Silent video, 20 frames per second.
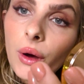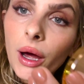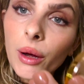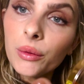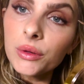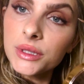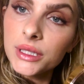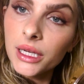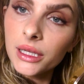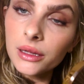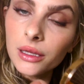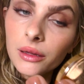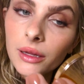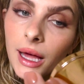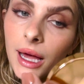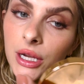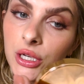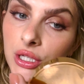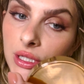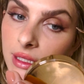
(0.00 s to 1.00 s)
I will take the
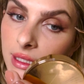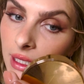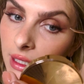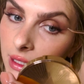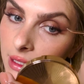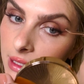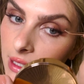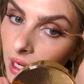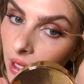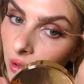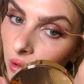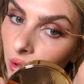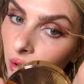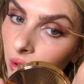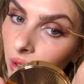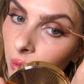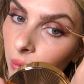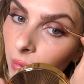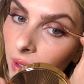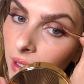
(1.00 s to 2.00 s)
Lash Assist, I'll
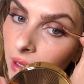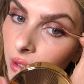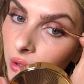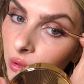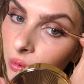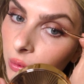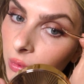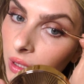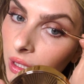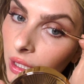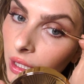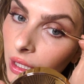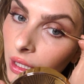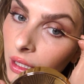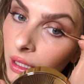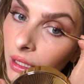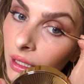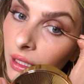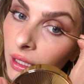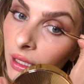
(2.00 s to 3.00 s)
look at my little mirror,
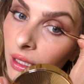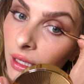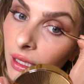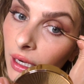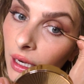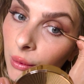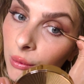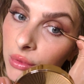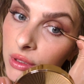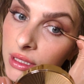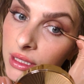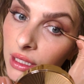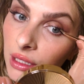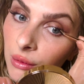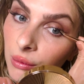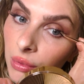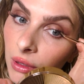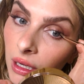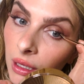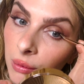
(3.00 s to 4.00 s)
I'm just gonna
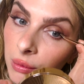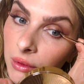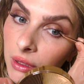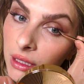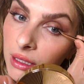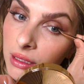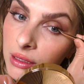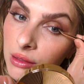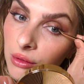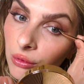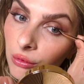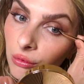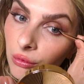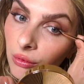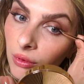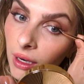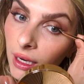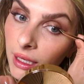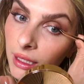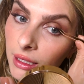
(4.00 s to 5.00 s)
pop these
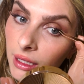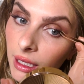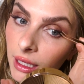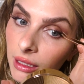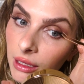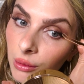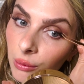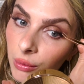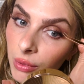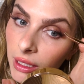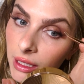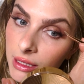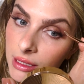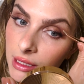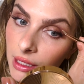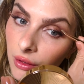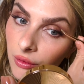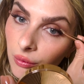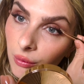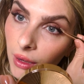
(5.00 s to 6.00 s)
right at the base
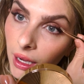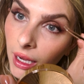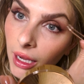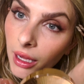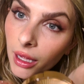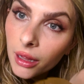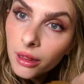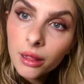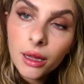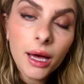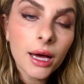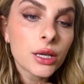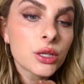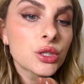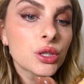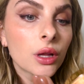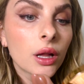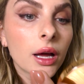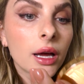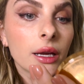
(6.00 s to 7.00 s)
of my
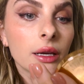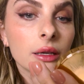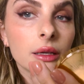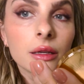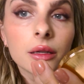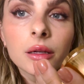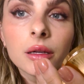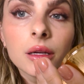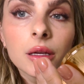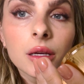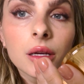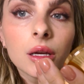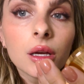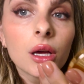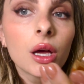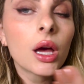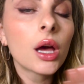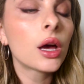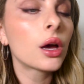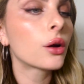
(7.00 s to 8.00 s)
lash line.
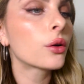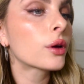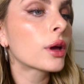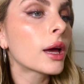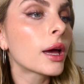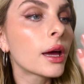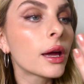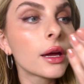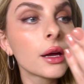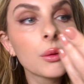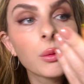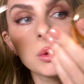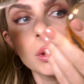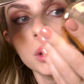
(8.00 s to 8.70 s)
Okay, we're